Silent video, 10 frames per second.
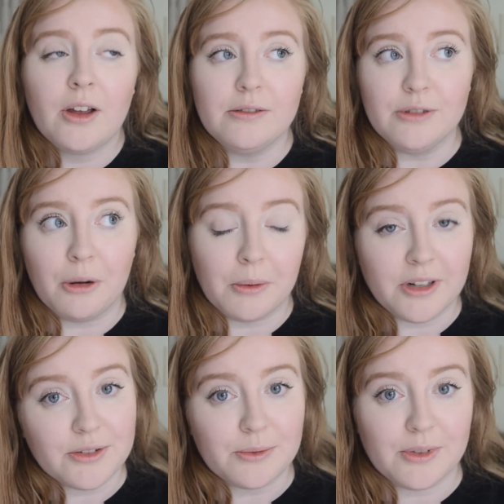No one
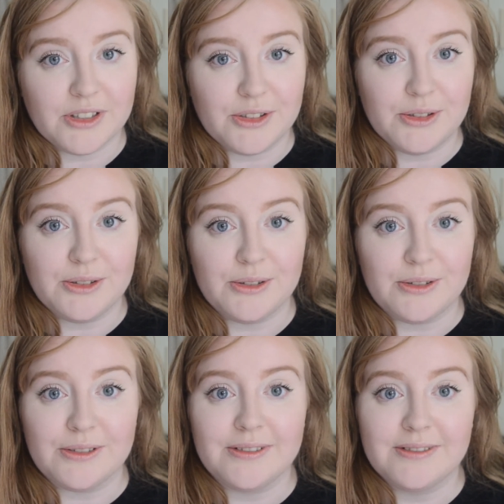is going
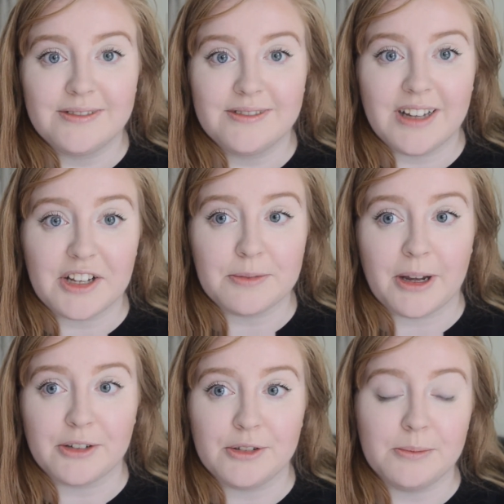to
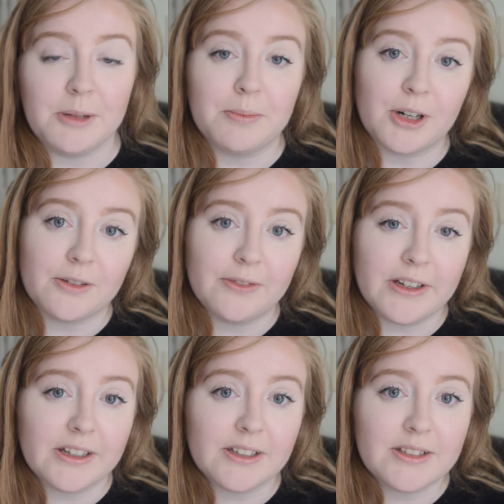expect you to be
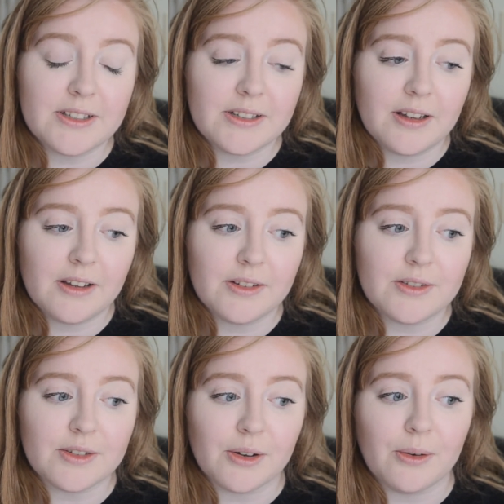perfect,
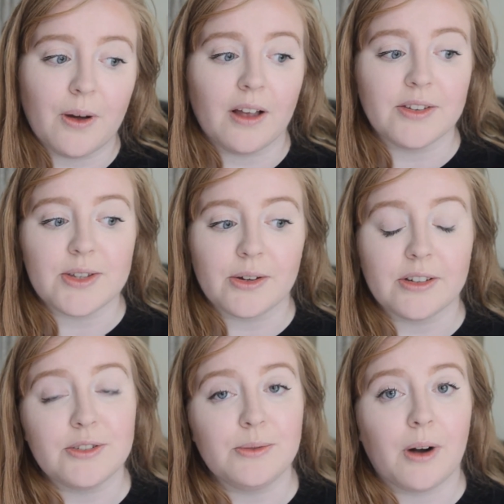so as long
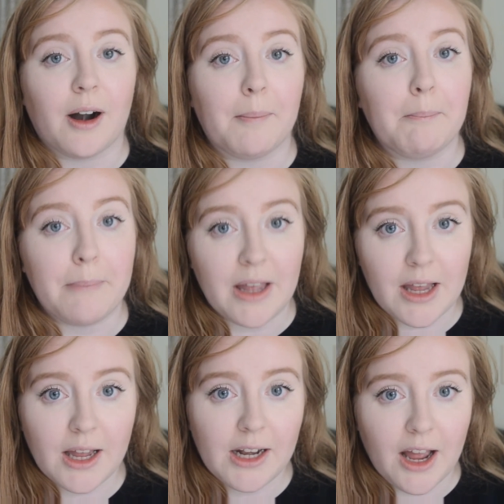as you are
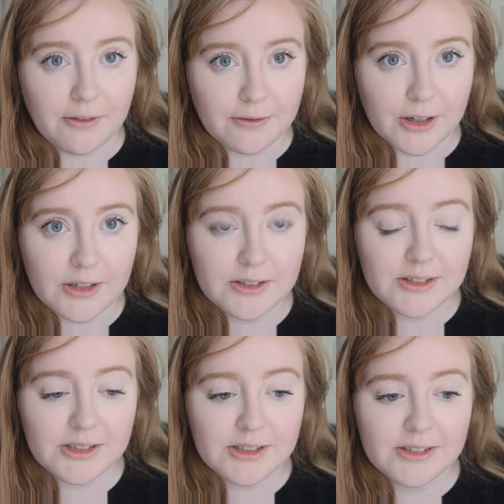making an effort,
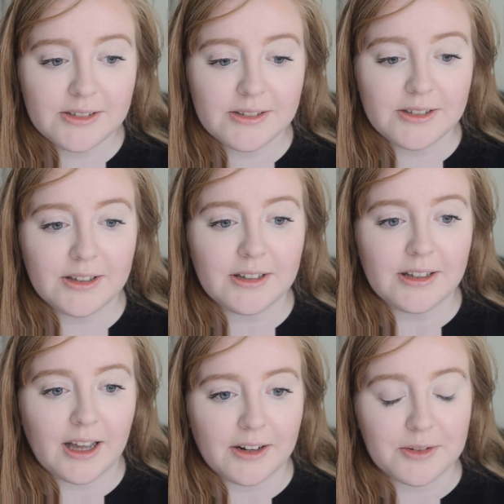
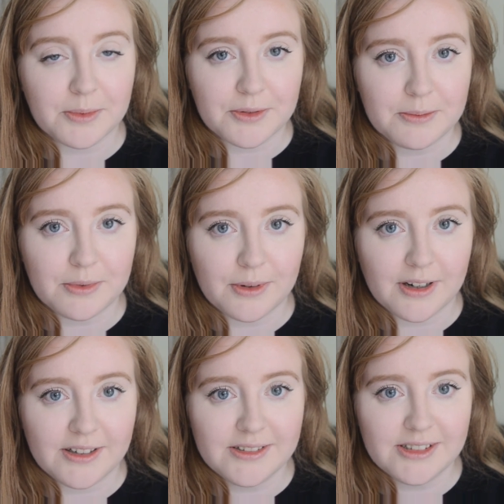that is most
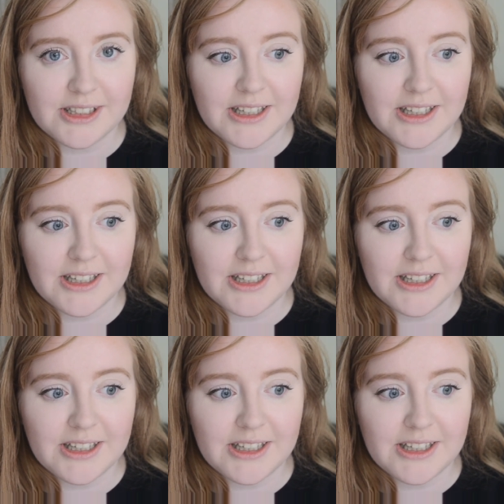important.